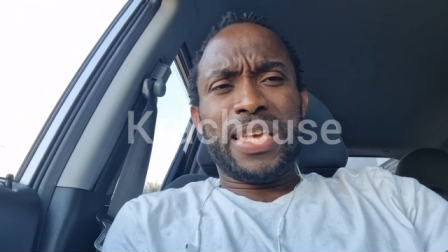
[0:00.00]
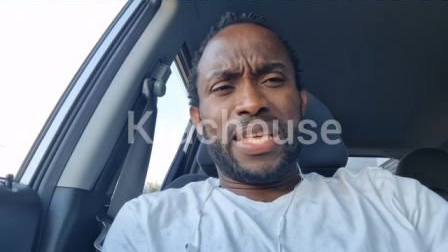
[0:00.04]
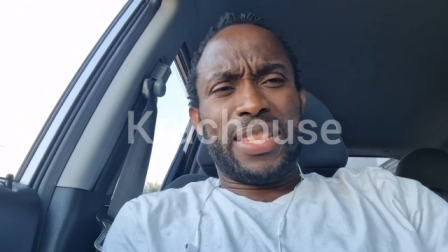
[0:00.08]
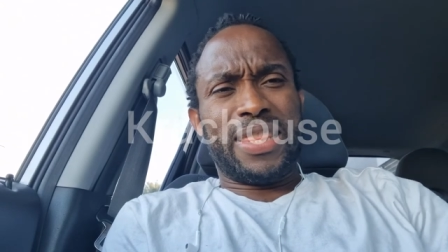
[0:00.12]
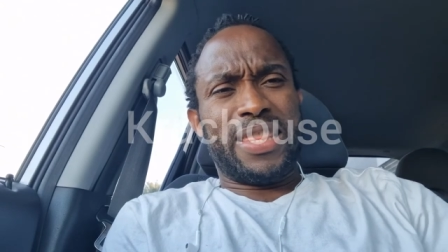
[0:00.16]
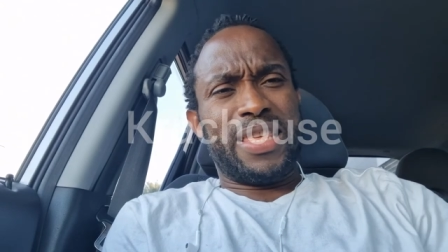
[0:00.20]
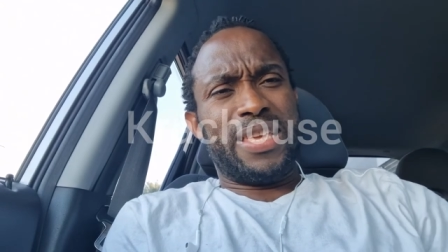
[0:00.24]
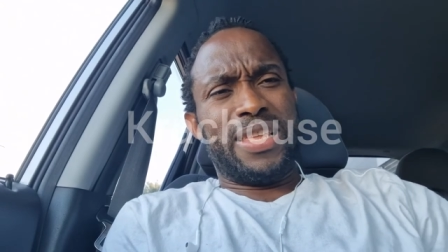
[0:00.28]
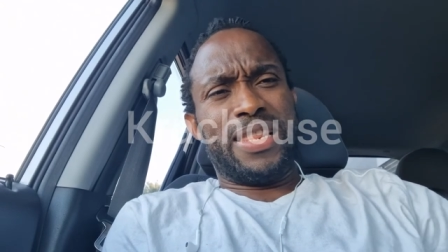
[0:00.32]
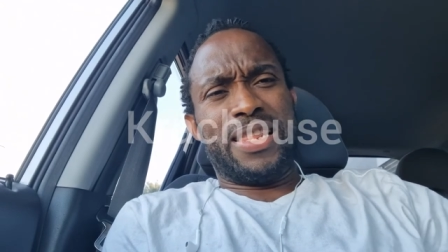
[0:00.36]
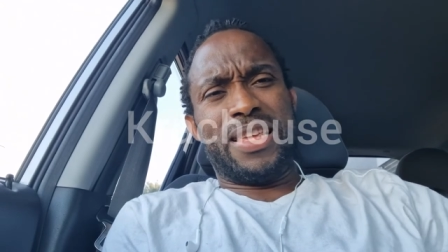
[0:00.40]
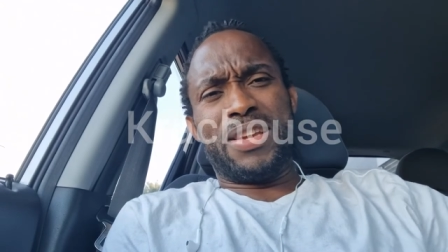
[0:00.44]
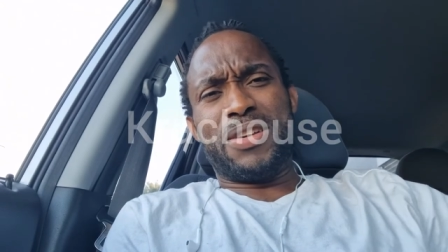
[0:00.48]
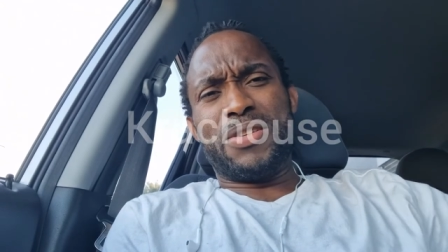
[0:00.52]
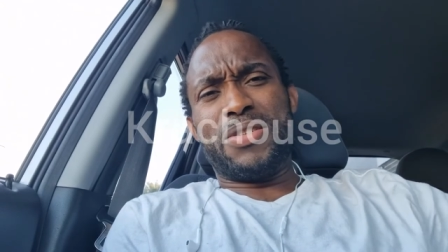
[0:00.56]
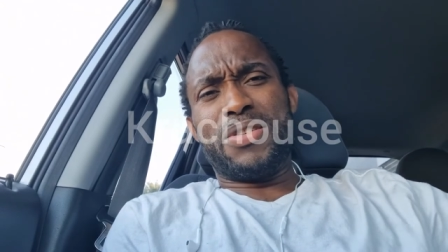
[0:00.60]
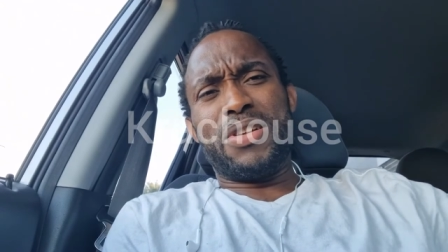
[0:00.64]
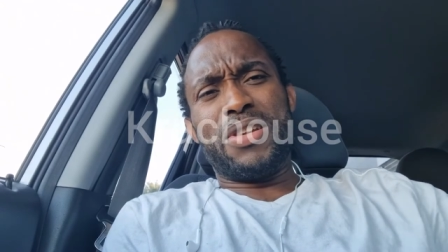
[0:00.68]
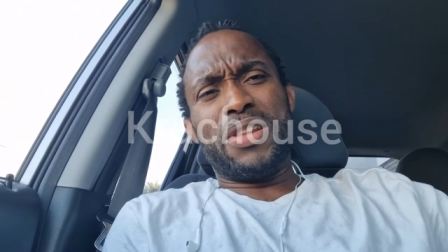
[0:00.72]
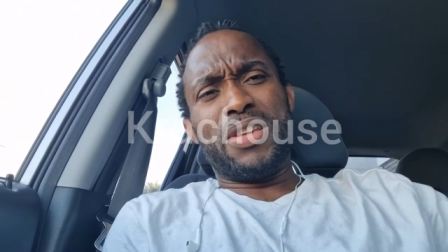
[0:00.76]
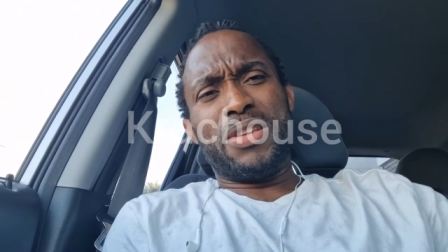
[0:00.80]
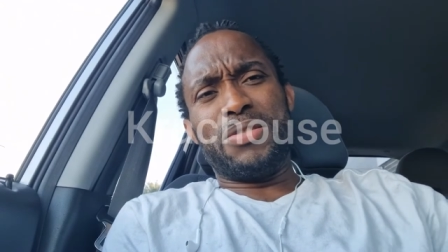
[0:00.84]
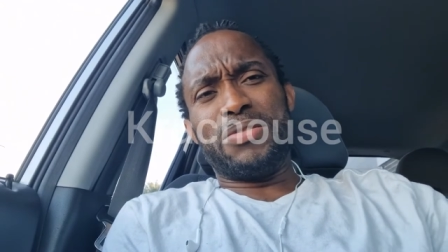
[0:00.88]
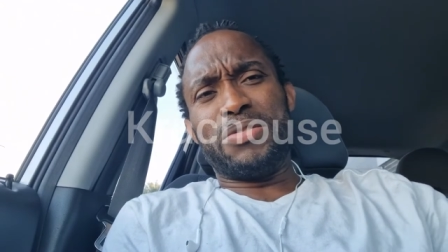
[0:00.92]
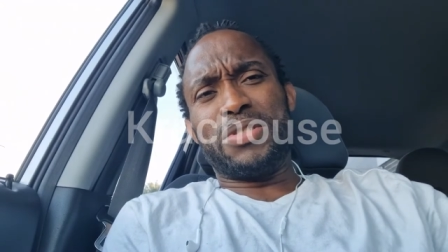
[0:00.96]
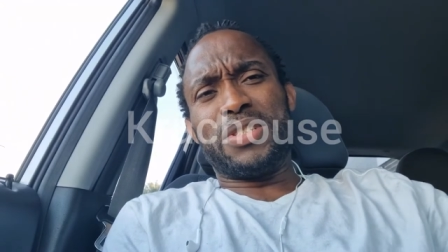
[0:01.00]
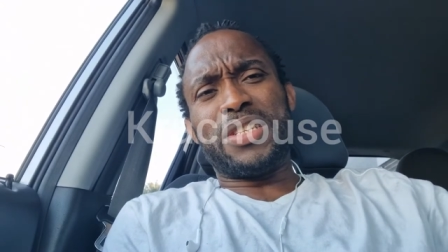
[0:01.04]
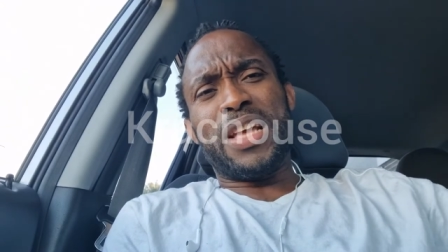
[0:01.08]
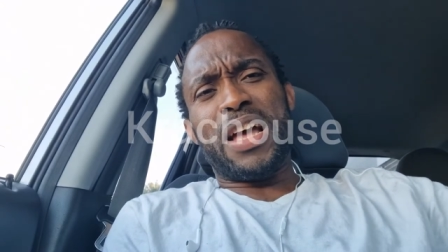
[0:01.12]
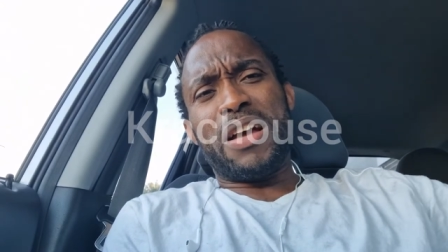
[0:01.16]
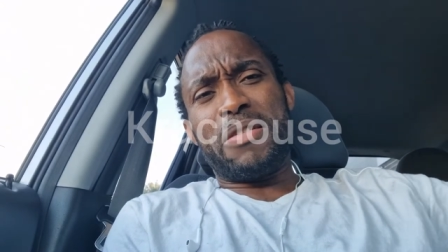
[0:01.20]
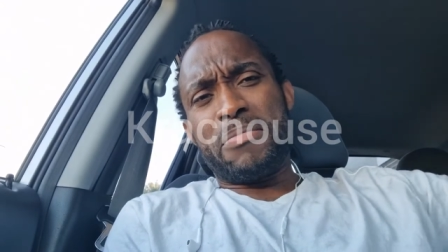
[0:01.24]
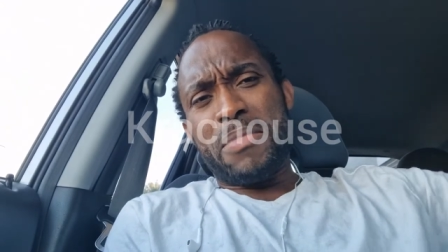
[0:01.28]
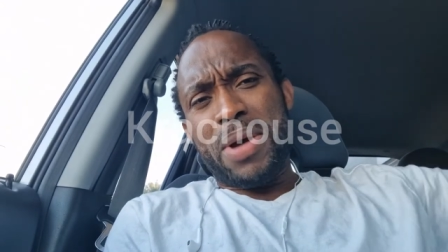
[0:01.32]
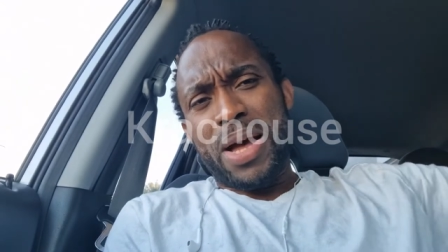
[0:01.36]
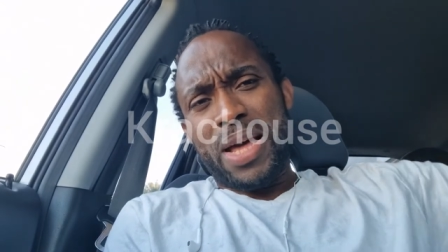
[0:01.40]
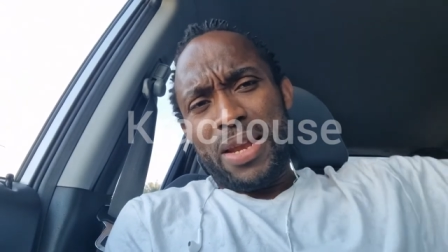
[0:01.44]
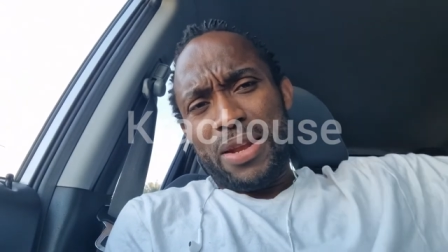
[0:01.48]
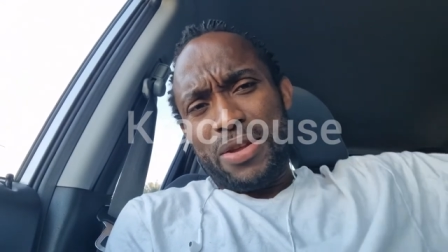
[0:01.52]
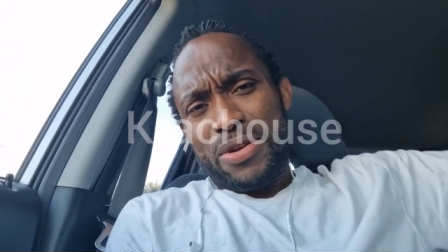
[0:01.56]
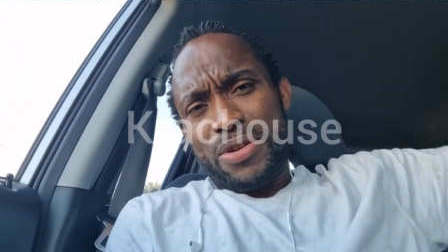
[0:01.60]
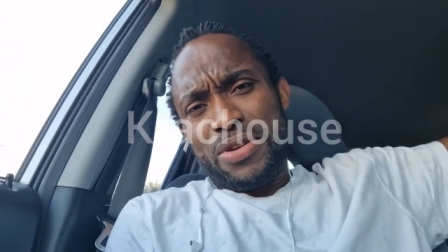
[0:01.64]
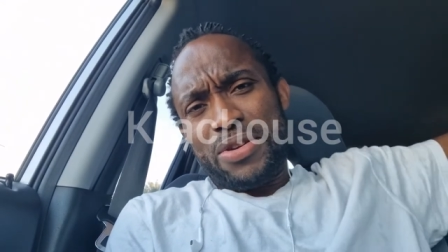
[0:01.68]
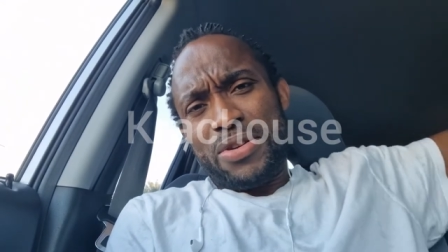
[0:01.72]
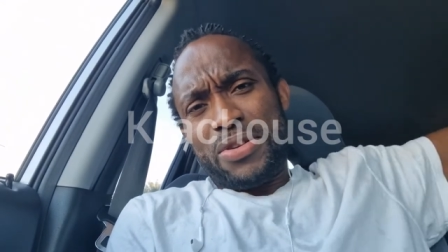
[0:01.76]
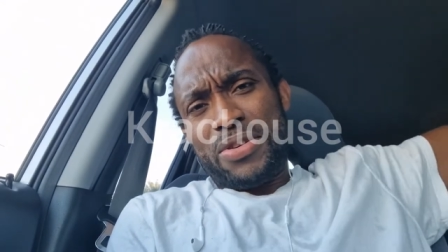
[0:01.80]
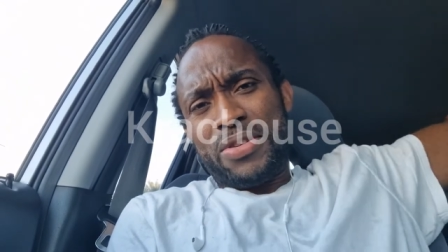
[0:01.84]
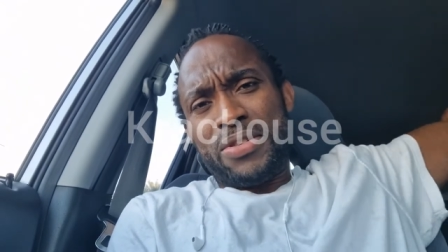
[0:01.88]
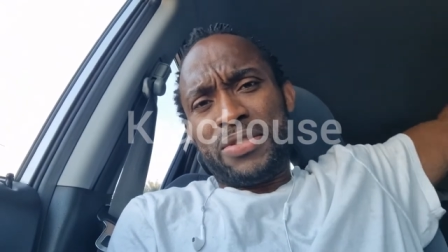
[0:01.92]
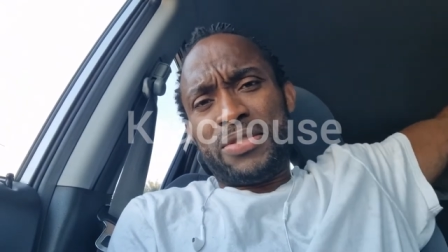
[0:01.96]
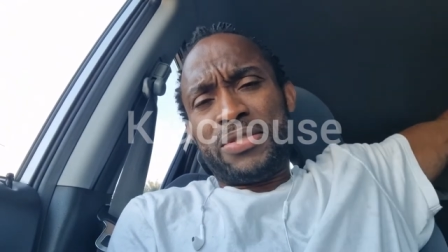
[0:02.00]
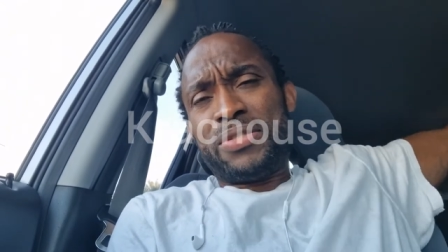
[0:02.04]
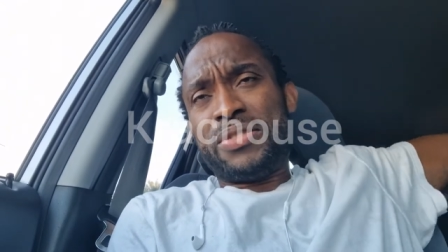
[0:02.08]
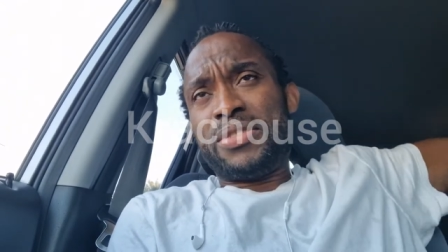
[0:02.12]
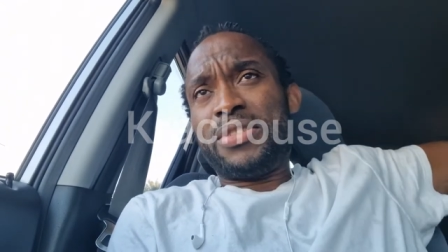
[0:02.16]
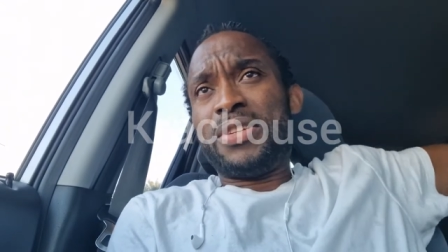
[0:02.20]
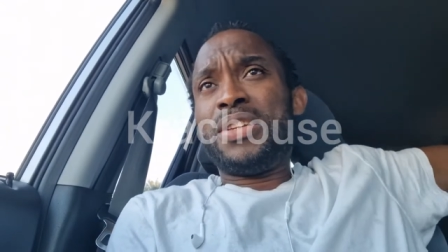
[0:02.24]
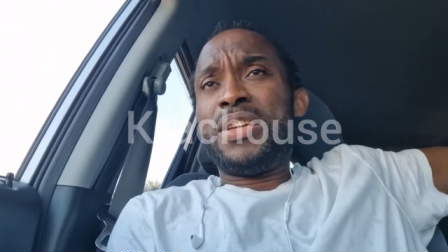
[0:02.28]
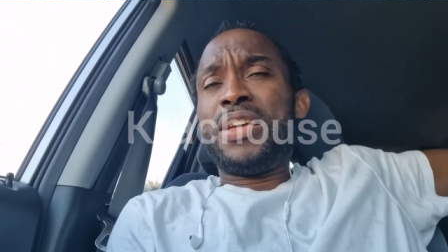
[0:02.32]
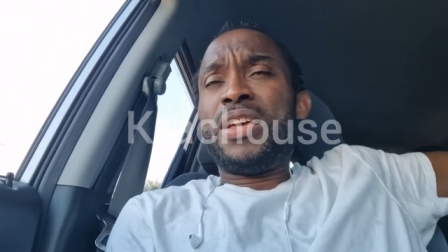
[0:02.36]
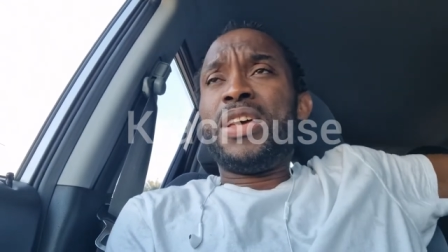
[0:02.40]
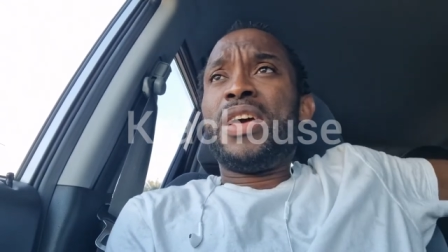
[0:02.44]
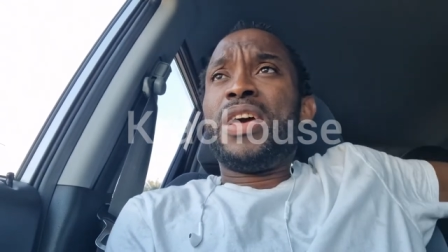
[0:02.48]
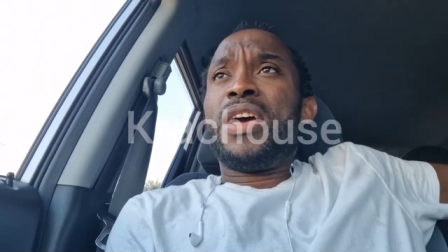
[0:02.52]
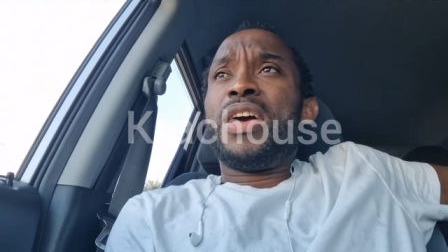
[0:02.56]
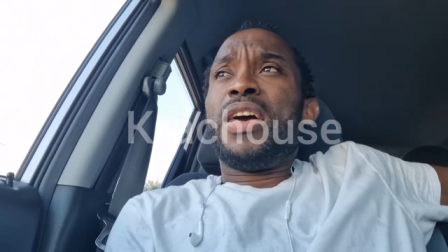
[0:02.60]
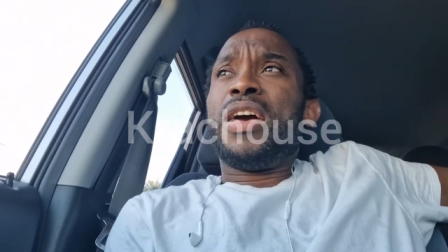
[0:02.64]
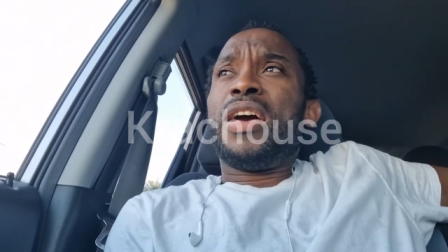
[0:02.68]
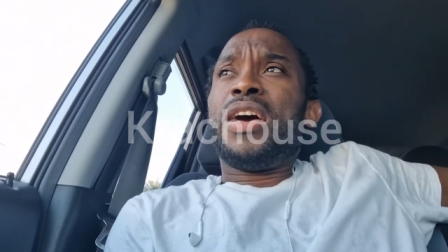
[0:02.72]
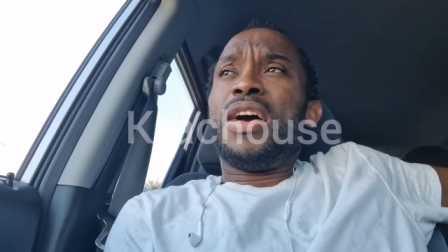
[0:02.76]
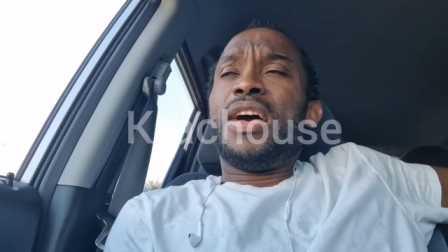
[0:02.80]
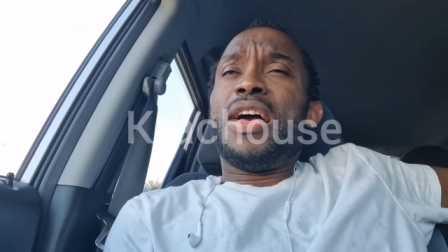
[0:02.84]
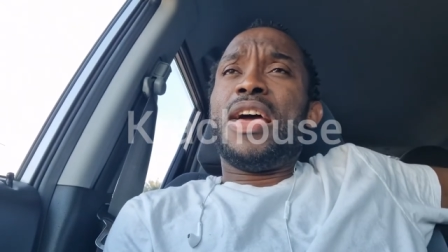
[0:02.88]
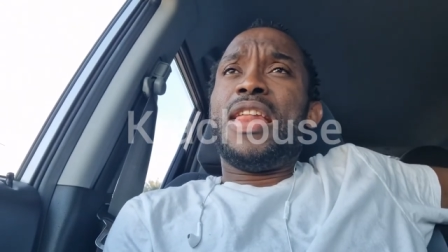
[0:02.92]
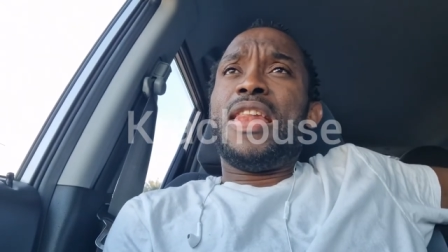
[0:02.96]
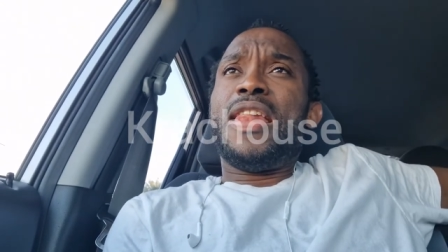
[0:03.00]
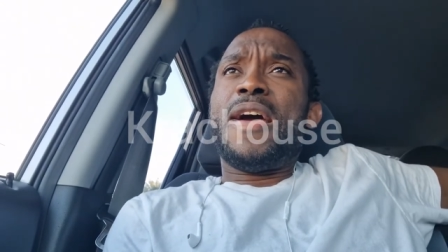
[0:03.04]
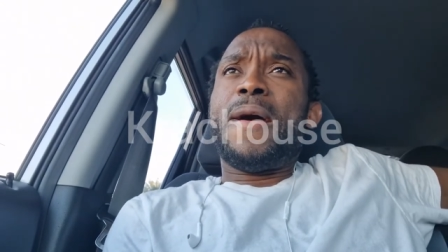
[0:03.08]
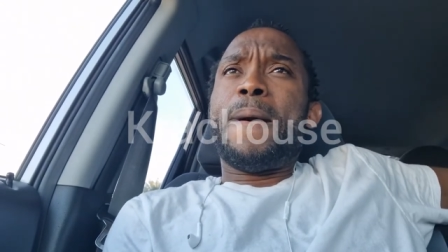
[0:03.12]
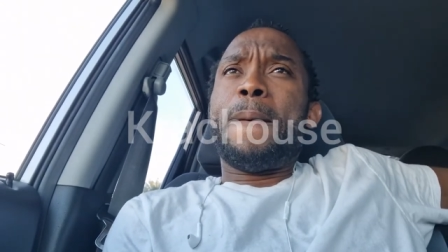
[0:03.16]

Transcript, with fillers: I think they call it Osaka, London. And